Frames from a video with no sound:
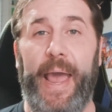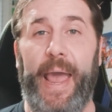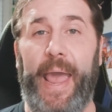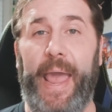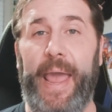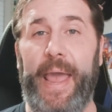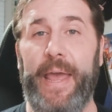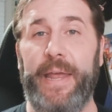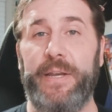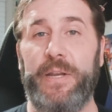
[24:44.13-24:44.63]

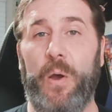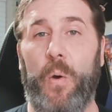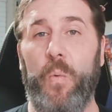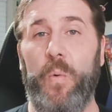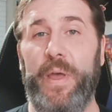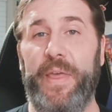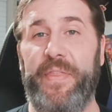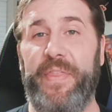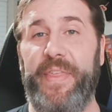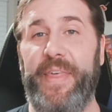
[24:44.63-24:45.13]
And
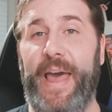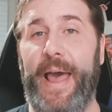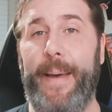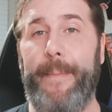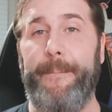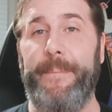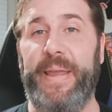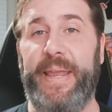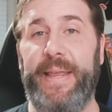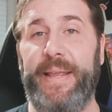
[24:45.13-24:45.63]
with
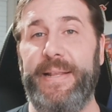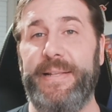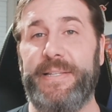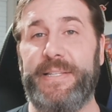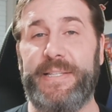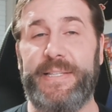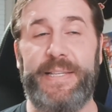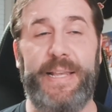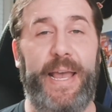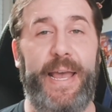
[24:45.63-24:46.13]
that being
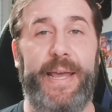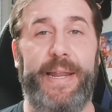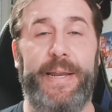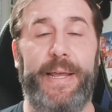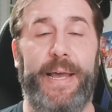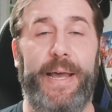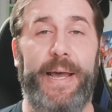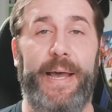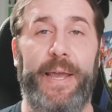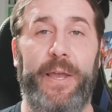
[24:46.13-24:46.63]
said,
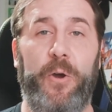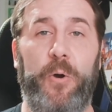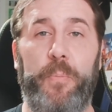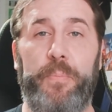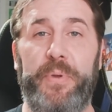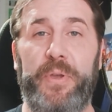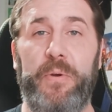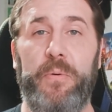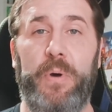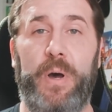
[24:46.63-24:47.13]
I
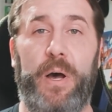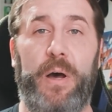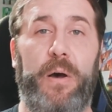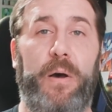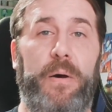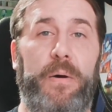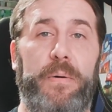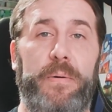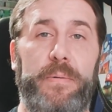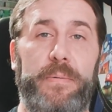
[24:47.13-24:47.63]
hope you
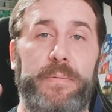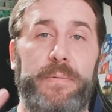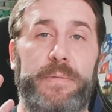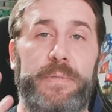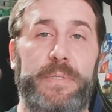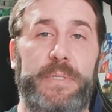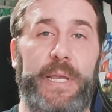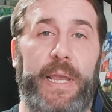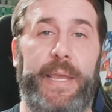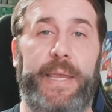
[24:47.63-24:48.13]
all
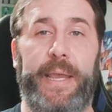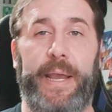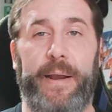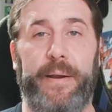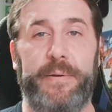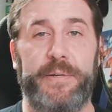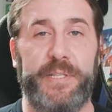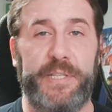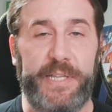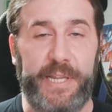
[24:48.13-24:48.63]
take
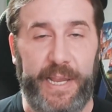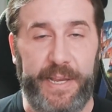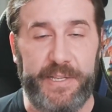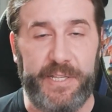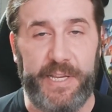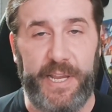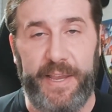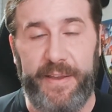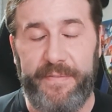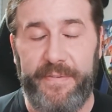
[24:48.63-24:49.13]
care, stay
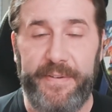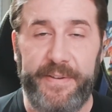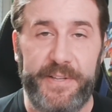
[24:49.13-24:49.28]
safe,